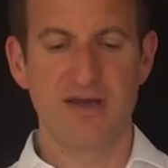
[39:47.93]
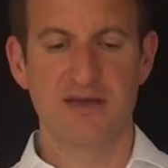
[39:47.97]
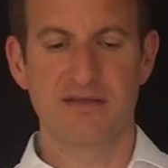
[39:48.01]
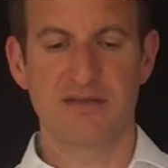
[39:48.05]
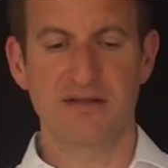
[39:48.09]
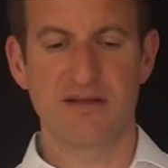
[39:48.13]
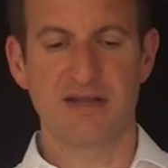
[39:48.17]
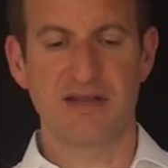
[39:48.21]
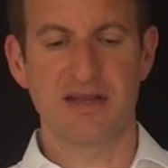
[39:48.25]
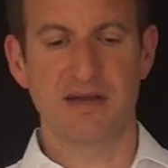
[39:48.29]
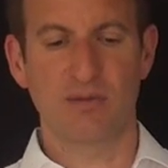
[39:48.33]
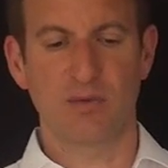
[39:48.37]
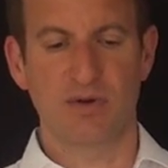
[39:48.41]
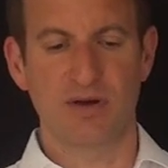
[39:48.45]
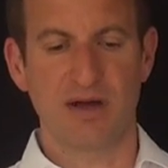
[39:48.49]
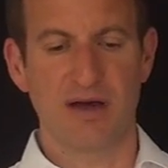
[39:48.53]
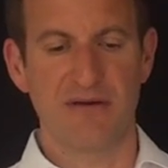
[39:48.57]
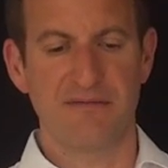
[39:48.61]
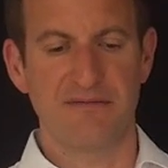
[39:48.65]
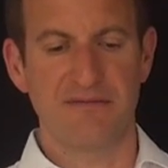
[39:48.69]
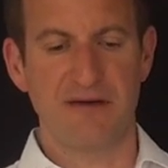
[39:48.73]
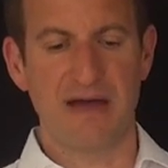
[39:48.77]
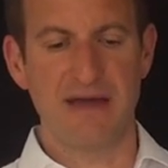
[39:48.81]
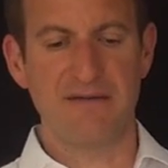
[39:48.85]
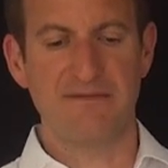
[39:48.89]
The linear one are
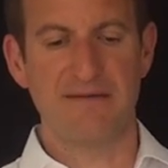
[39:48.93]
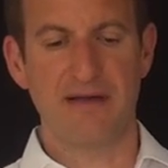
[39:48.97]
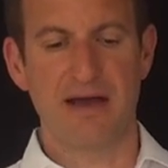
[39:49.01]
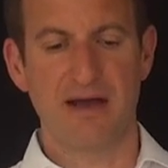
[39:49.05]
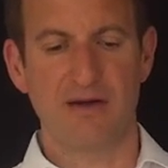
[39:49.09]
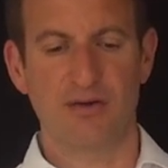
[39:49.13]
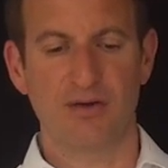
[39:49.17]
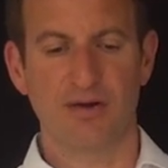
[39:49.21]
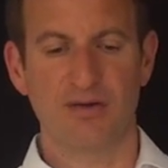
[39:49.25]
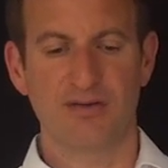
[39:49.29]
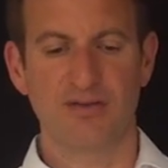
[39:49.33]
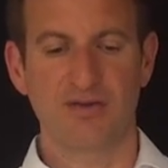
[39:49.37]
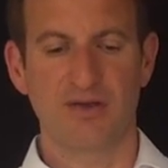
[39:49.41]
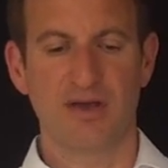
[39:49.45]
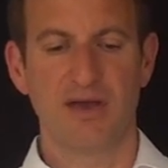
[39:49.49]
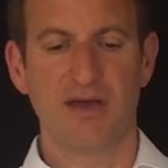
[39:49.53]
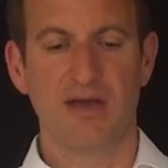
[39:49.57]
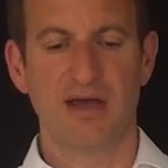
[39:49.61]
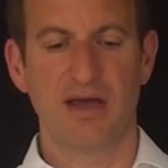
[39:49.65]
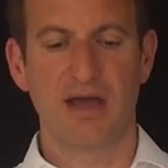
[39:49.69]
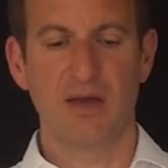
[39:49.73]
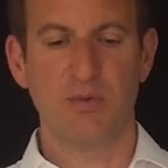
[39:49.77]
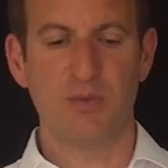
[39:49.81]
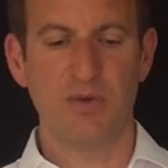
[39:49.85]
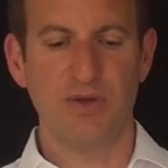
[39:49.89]
five errors,
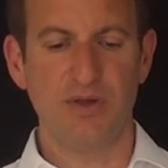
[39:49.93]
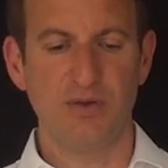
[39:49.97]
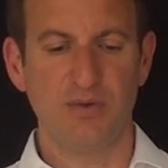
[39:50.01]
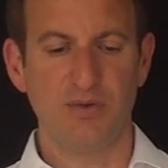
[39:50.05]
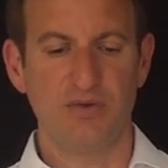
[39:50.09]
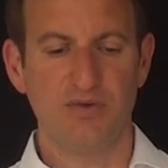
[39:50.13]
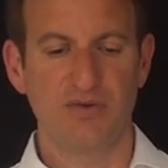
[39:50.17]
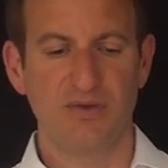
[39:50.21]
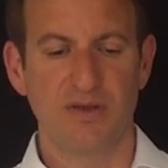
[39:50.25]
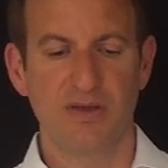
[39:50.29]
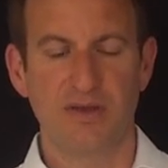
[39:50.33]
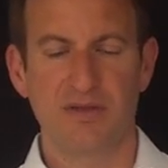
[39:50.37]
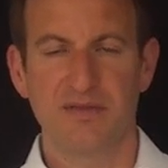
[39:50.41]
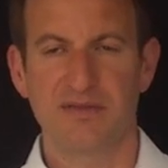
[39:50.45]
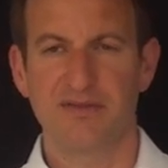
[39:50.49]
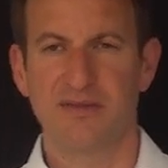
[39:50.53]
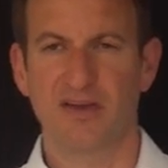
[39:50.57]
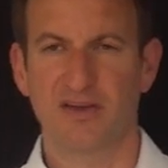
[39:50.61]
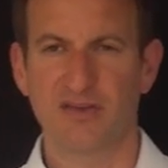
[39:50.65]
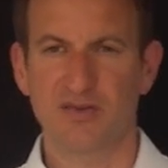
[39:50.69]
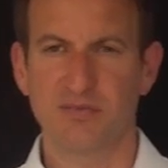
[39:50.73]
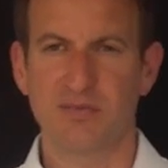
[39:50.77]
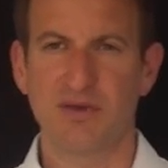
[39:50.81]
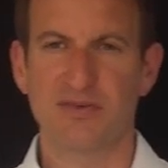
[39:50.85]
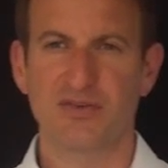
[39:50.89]
and we used
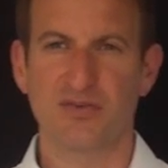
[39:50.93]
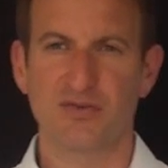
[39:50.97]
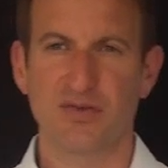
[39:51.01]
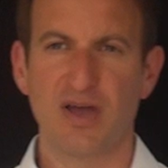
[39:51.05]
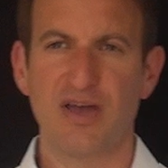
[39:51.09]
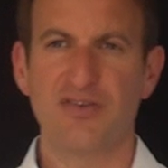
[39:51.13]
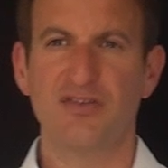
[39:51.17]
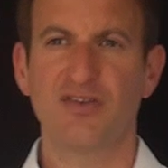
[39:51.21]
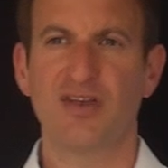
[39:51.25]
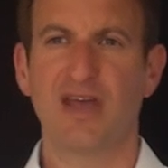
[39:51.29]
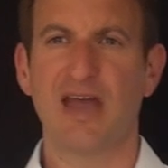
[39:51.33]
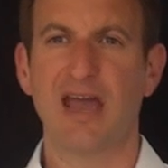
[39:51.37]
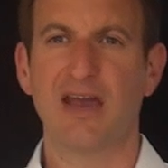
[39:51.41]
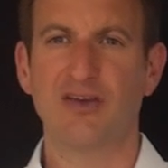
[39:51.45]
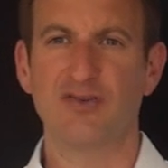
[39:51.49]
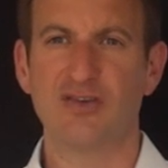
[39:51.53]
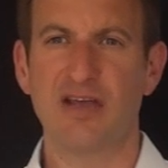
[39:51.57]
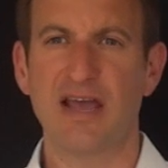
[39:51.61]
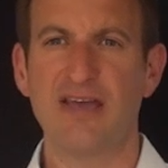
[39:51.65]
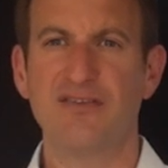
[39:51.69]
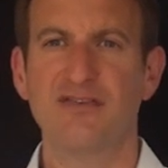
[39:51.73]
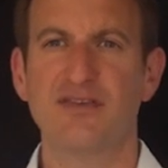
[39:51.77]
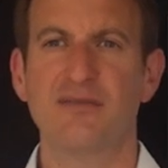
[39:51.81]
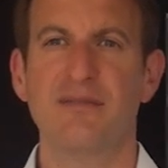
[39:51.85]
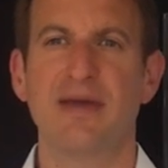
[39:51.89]
Zhang's method to
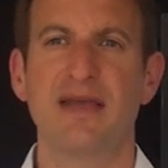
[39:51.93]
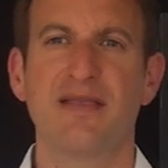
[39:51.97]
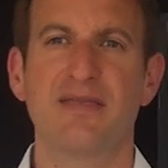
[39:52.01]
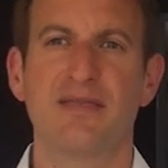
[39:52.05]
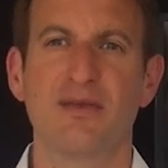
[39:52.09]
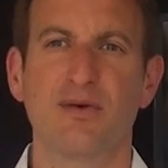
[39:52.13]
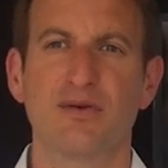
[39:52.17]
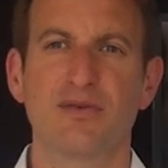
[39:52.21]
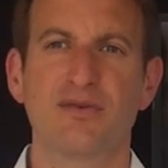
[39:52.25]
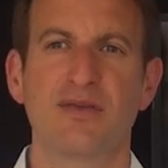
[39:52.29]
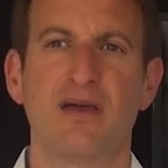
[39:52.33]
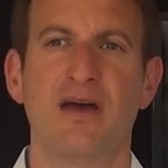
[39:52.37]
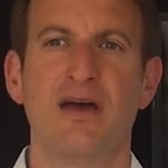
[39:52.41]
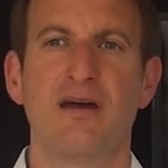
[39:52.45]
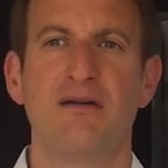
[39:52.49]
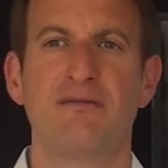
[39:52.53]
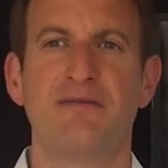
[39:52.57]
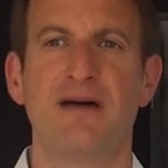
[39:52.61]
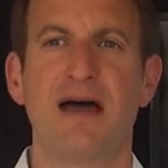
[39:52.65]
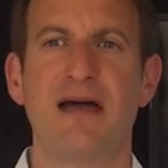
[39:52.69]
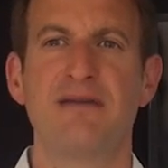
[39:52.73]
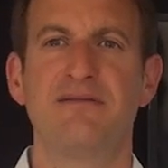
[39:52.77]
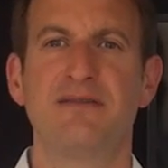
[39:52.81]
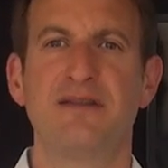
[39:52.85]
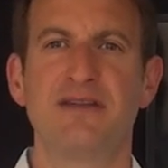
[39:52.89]
actually estimate those
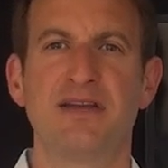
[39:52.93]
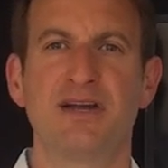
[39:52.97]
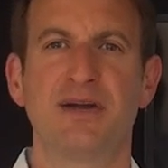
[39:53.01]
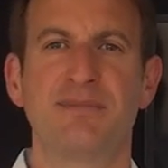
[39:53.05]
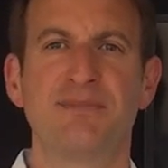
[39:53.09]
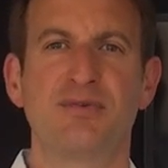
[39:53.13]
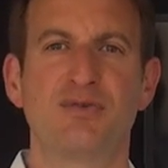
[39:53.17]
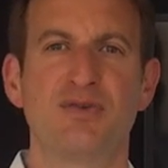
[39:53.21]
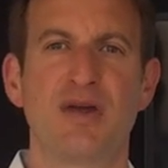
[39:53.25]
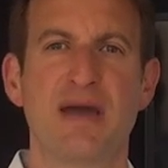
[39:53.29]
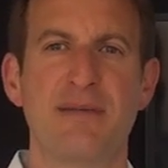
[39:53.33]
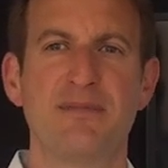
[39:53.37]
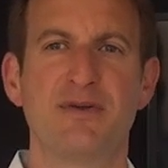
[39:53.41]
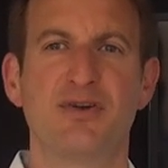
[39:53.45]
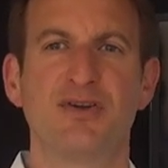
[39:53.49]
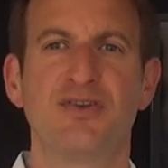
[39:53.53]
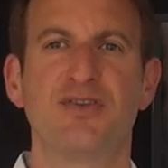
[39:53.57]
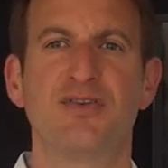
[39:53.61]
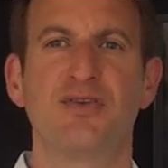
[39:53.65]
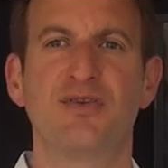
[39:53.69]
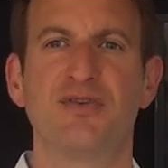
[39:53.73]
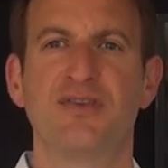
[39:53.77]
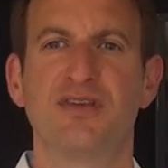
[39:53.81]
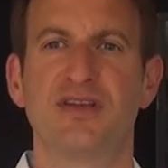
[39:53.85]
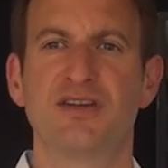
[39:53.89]
five linear
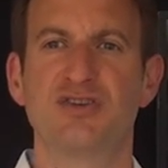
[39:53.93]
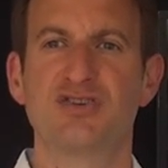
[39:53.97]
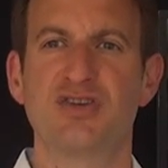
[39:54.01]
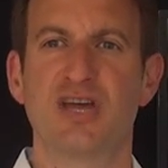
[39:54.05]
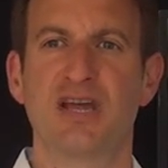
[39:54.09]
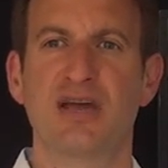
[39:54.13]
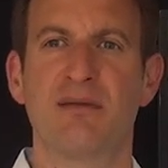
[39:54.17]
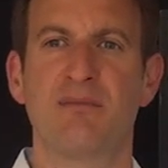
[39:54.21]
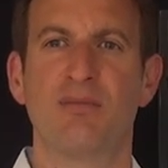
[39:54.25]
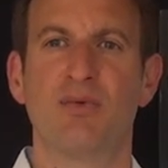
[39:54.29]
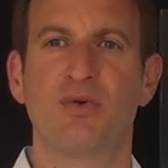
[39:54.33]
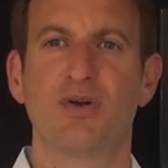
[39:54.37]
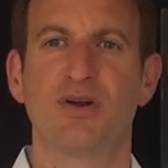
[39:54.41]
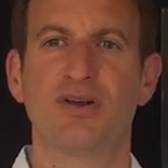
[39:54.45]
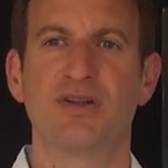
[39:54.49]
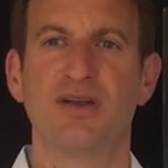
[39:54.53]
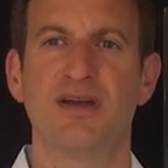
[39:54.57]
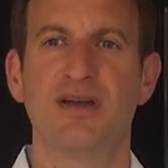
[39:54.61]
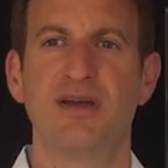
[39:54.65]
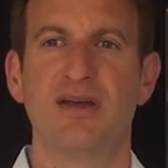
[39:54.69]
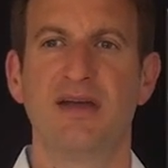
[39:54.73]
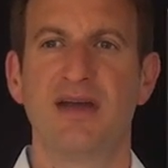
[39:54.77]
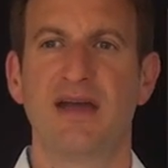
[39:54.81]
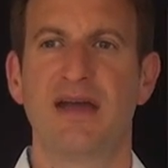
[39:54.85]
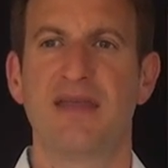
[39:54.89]
parameters using a checkerboard,
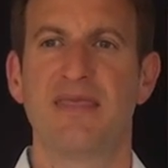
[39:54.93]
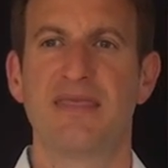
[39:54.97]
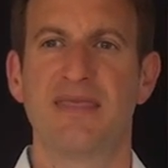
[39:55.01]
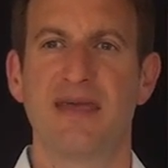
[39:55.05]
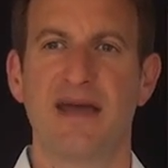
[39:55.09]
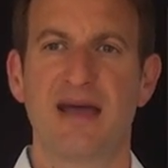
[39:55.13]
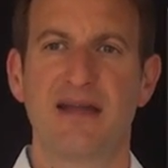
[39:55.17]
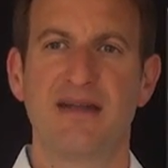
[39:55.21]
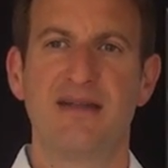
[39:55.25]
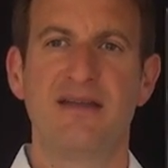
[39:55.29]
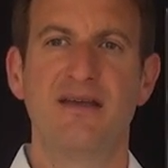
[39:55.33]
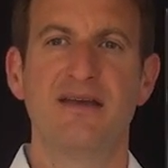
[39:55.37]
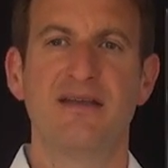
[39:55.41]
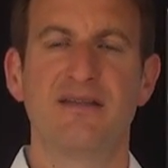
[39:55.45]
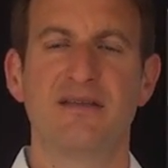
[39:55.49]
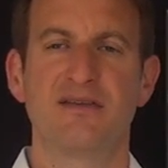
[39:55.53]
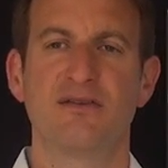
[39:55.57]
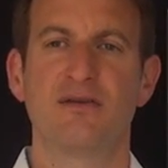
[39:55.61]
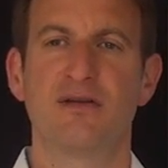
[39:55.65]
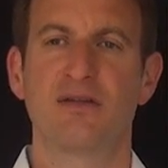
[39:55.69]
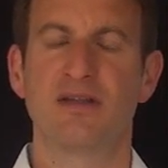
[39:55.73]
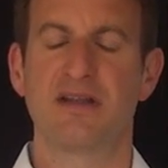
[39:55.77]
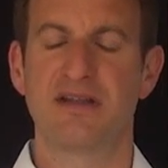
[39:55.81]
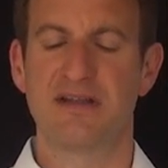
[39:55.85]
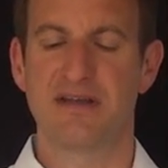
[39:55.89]
and then the
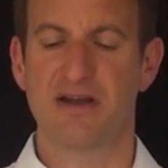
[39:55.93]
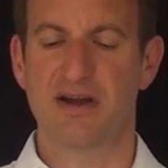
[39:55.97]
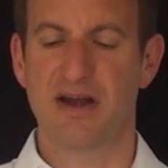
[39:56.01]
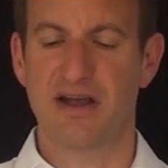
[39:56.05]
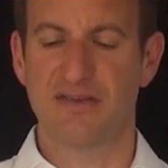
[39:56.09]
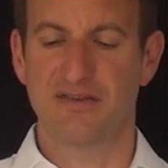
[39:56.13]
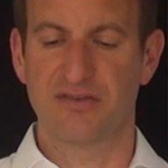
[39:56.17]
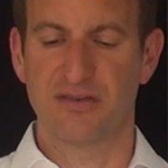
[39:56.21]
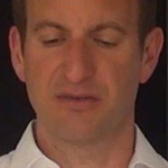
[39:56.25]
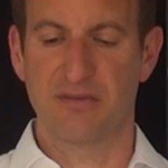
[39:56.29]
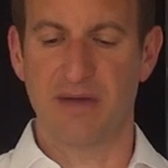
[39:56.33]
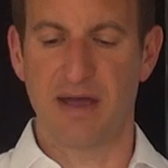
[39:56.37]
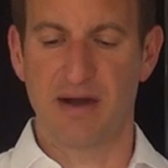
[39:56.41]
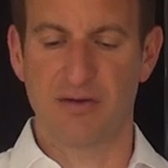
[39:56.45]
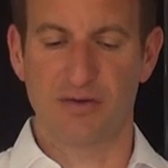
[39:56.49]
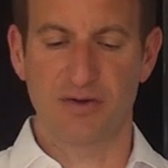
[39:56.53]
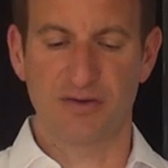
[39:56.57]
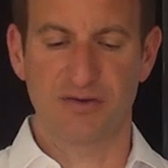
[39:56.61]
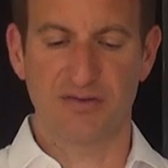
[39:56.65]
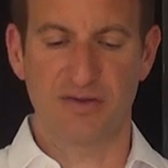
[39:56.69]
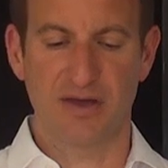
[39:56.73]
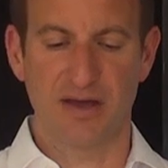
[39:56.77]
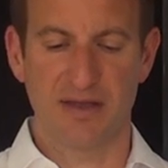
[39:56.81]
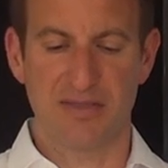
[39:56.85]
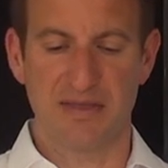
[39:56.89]
nonlinear
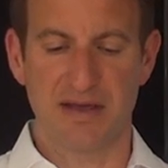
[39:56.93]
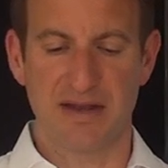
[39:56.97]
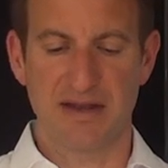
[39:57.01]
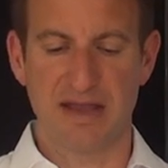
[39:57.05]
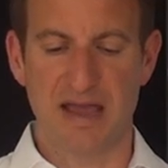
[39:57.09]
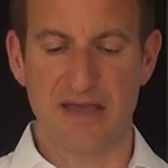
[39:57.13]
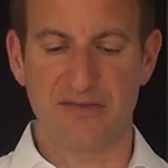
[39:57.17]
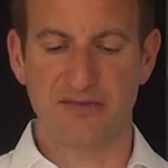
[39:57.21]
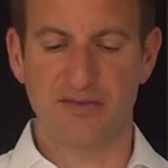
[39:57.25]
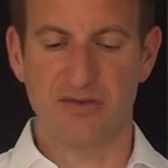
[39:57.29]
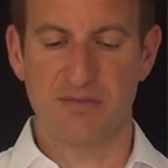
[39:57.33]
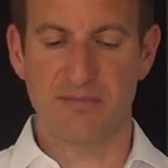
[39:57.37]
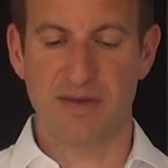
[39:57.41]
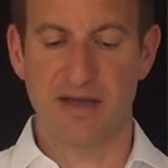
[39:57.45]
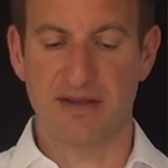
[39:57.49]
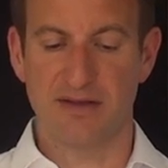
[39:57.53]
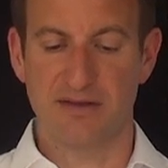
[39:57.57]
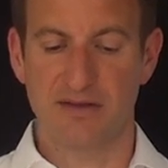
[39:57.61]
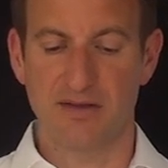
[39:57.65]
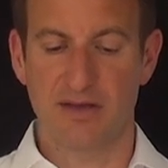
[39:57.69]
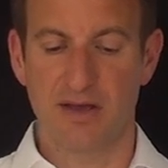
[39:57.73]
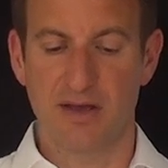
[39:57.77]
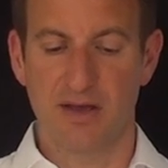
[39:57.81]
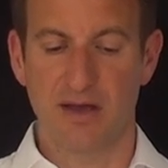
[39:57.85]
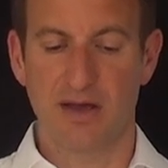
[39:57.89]
errors are then estimated